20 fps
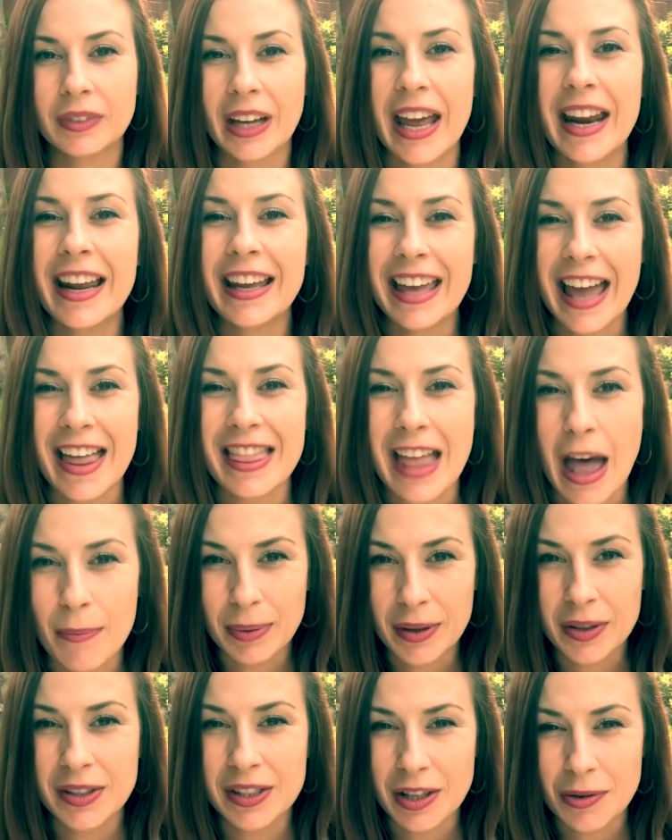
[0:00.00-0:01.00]
And again,
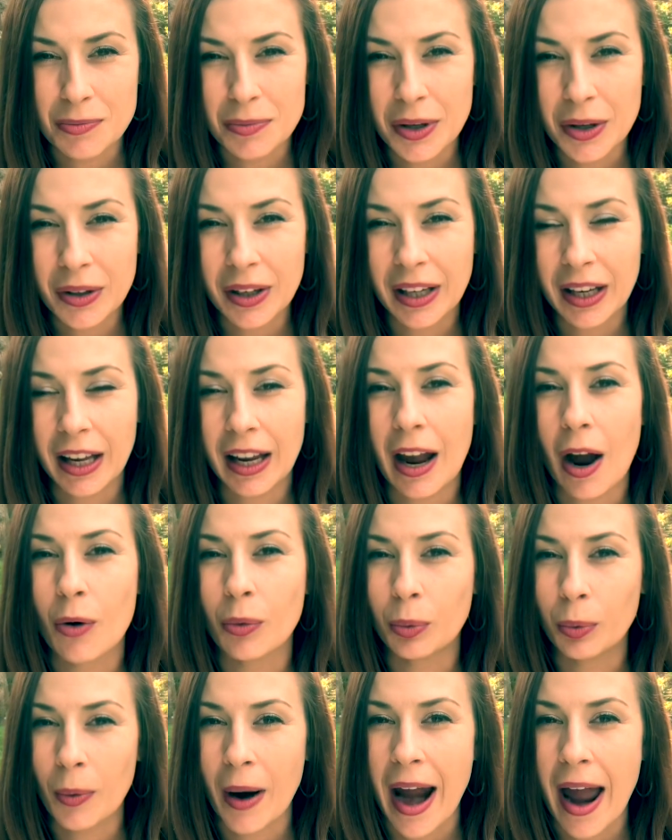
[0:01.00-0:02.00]
builds community
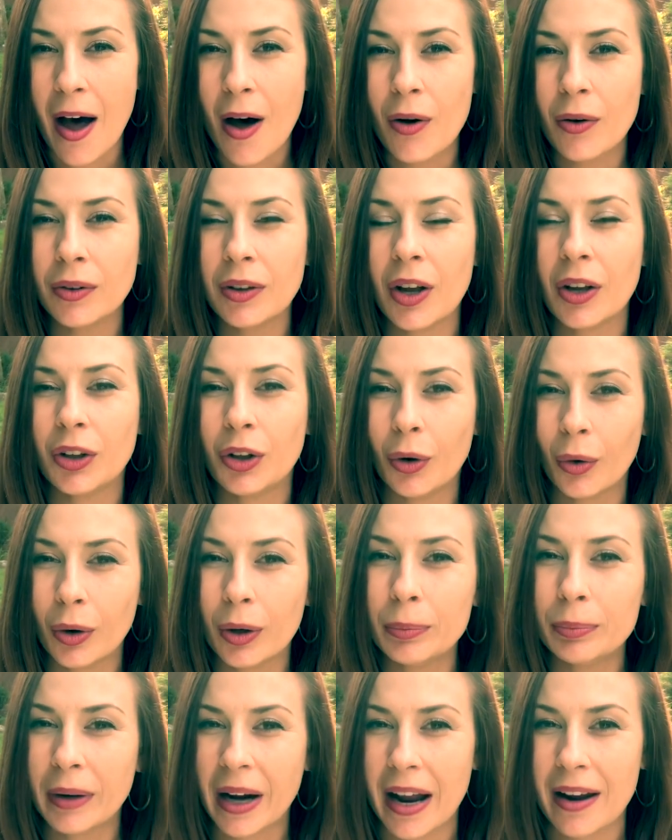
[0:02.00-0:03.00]
around
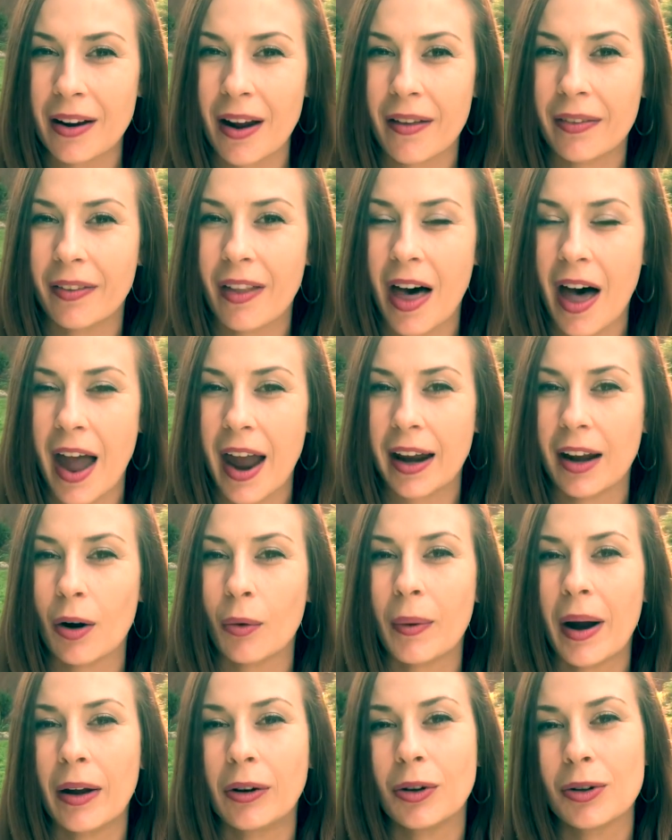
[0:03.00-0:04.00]
your brand online,
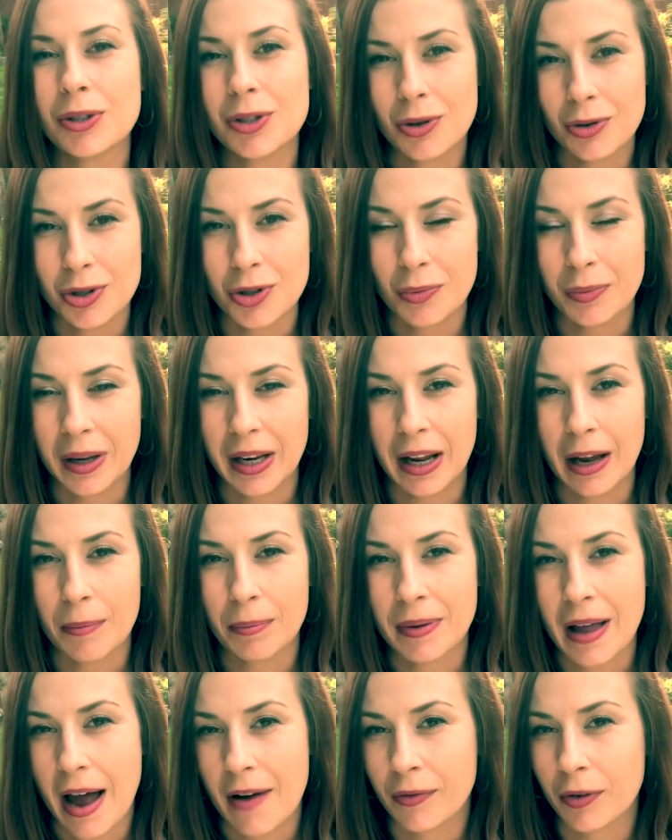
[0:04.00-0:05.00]
around your social media
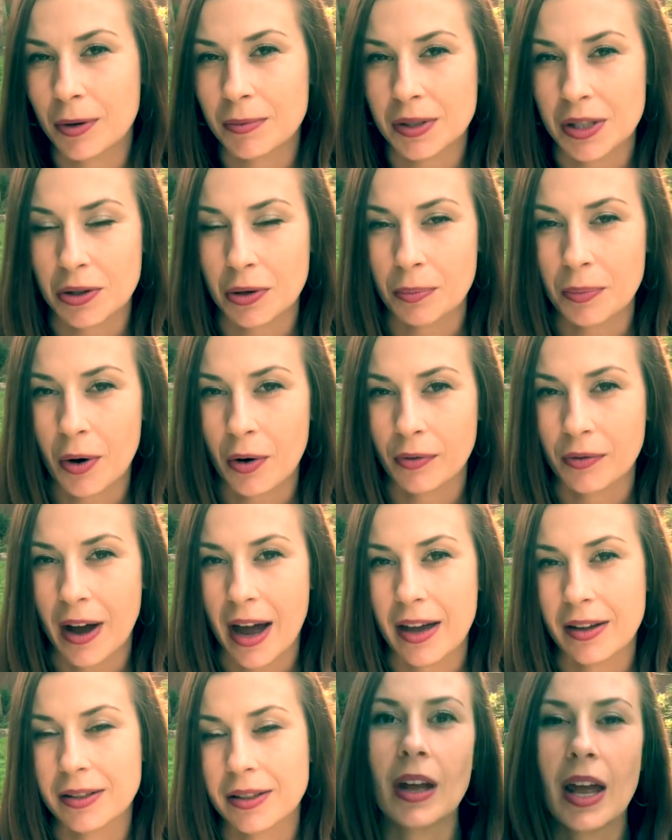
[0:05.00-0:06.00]
platforms and your
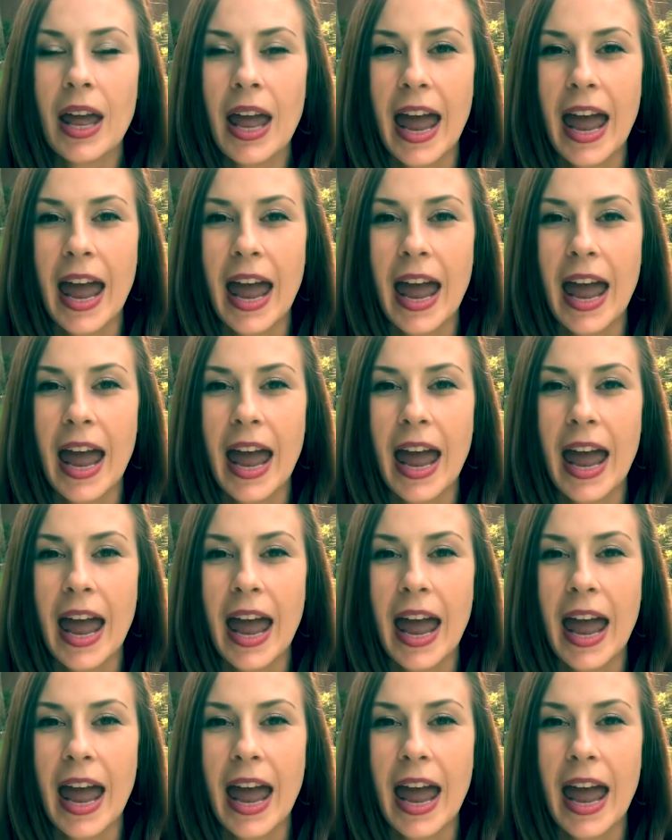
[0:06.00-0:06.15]
profiles.